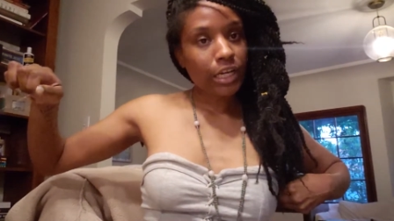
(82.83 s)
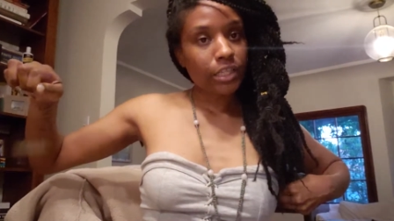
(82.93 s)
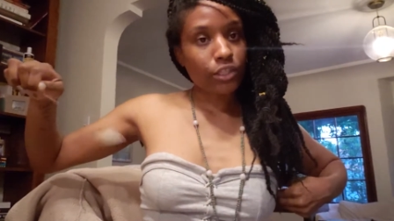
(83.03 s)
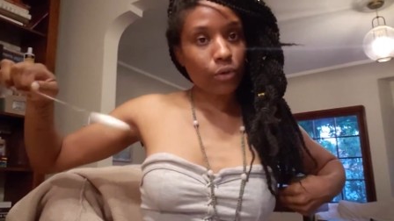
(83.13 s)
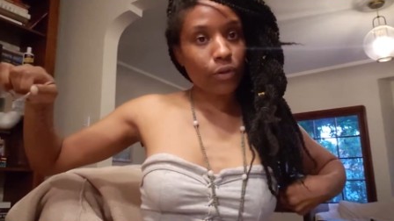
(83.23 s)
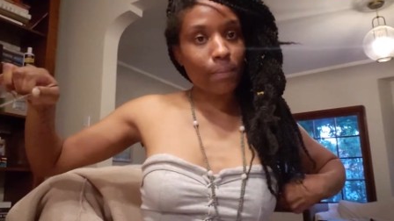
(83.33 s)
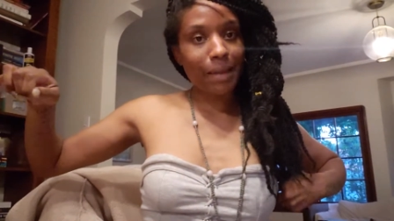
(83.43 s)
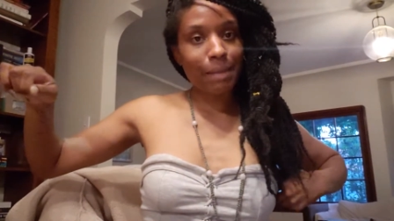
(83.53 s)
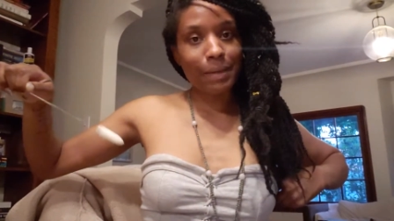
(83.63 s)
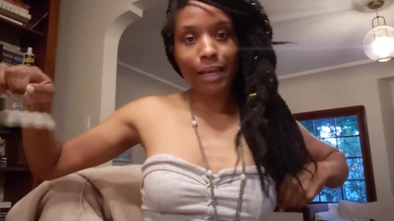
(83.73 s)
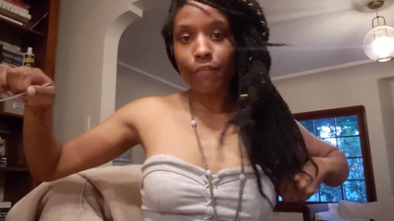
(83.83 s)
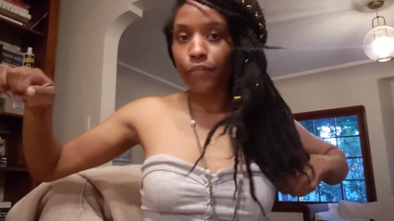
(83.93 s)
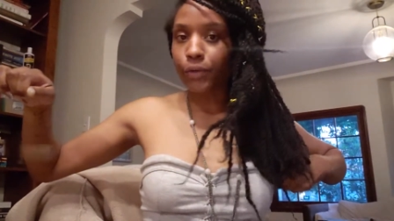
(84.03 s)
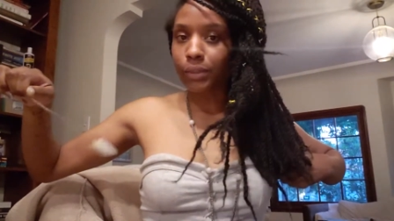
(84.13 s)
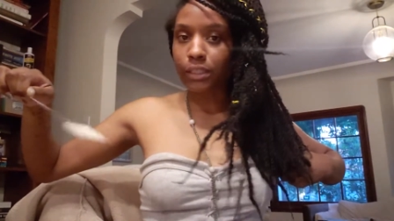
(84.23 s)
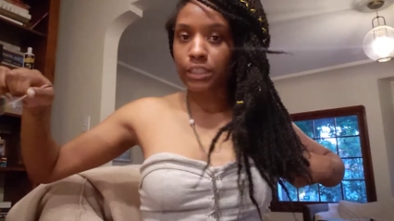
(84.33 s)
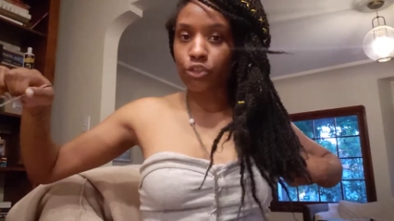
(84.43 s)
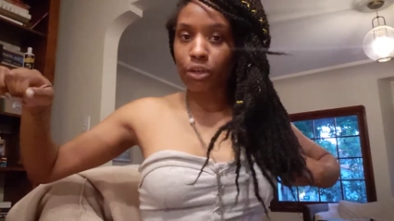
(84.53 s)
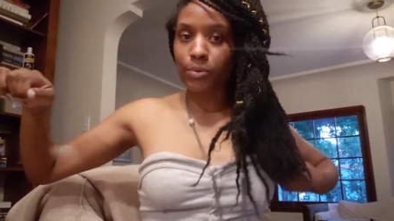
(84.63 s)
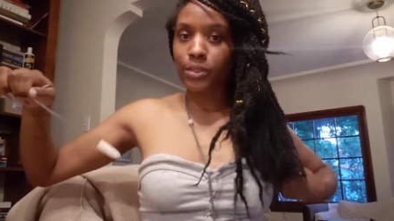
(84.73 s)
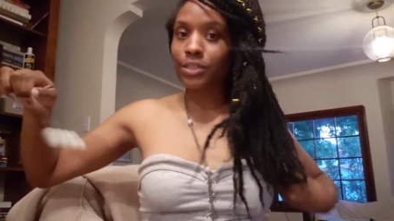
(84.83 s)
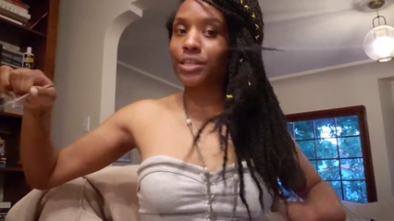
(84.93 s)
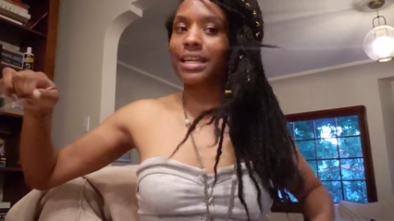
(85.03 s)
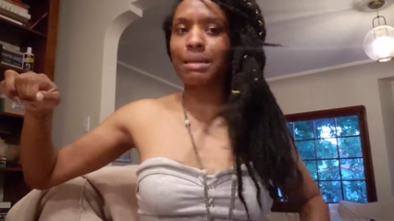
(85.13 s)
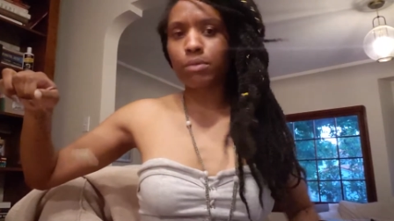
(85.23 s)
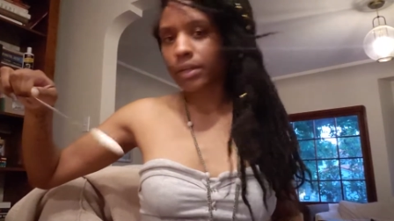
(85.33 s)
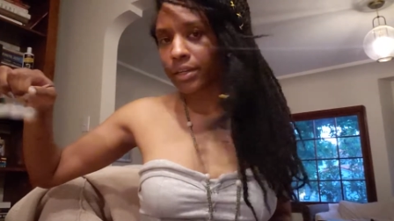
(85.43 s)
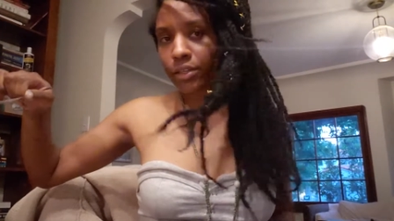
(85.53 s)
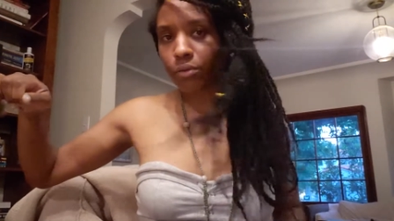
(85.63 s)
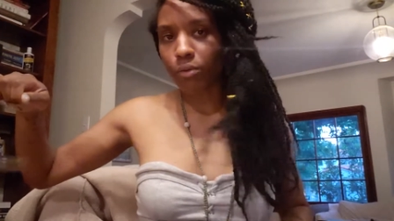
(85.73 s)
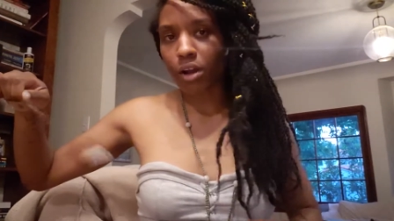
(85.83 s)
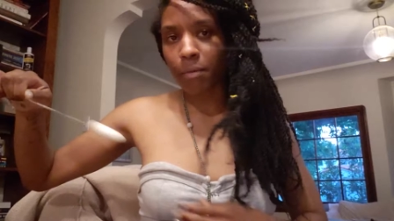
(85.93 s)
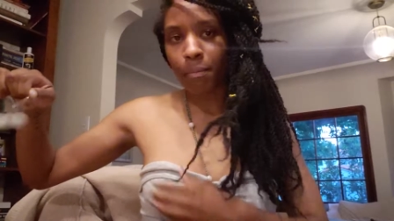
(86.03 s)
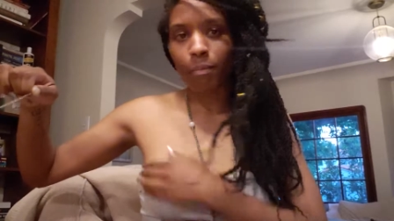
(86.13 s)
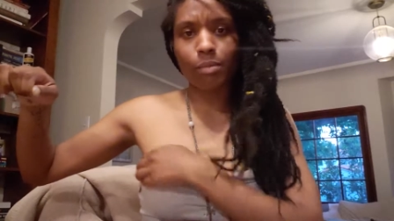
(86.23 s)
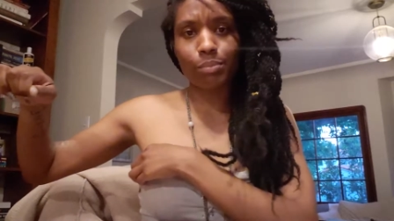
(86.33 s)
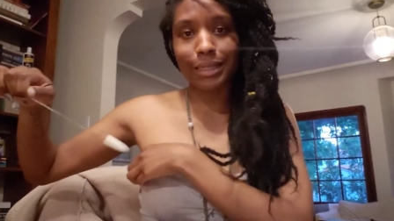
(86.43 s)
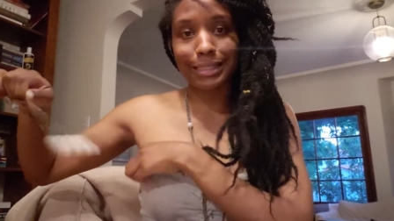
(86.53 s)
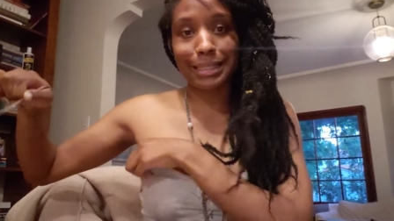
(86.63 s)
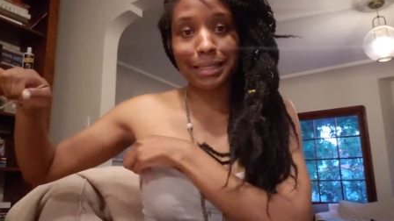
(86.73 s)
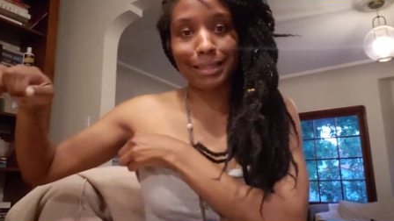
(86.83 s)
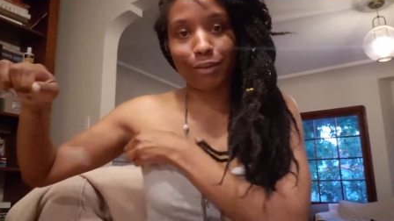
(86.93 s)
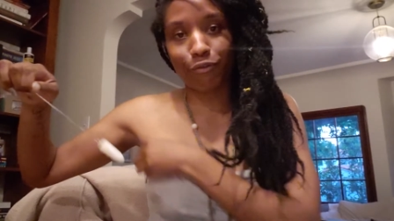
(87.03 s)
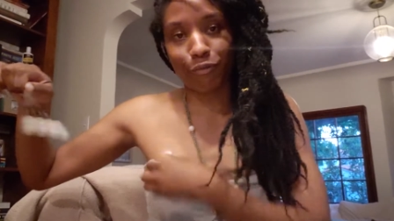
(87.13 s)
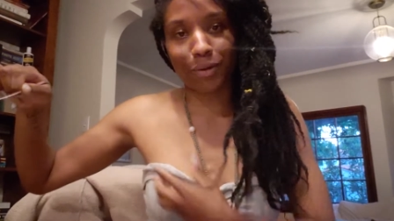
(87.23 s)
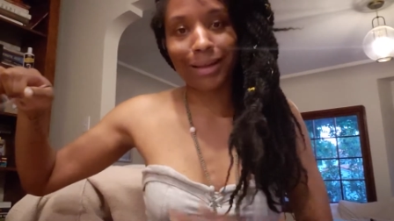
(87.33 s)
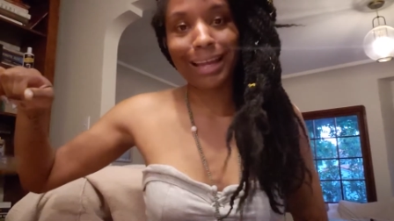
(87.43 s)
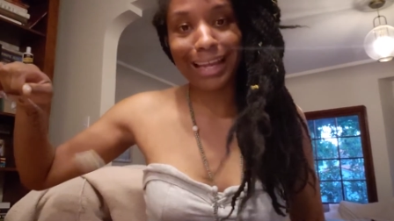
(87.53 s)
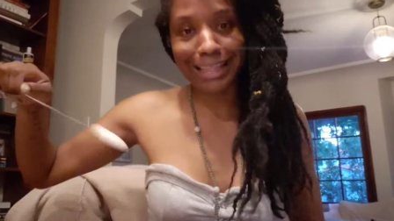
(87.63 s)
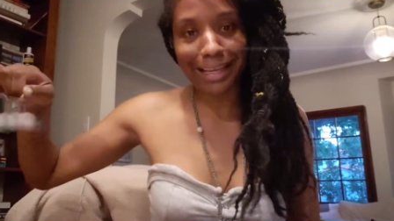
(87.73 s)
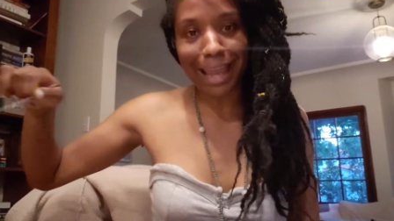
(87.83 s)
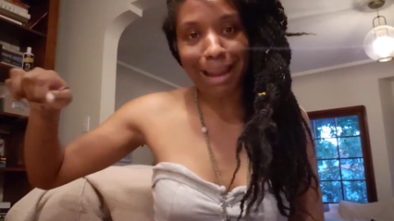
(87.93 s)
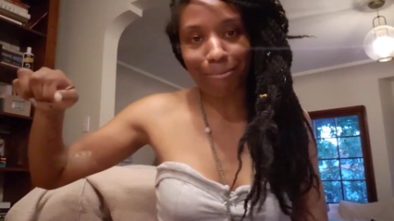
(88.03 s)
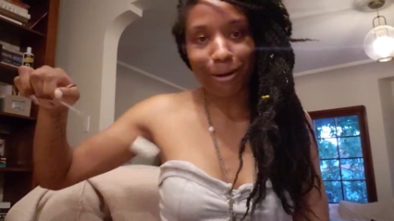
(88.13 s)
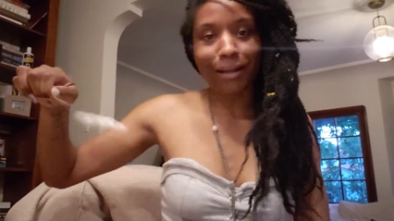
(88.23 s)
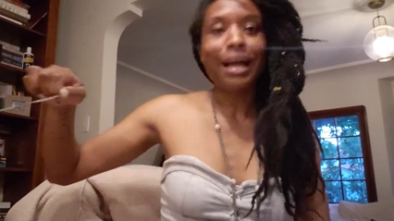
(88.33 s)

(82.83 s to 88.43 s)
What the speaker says: So there may be a few little disruptions. I keep looking to the wrong place in the camera.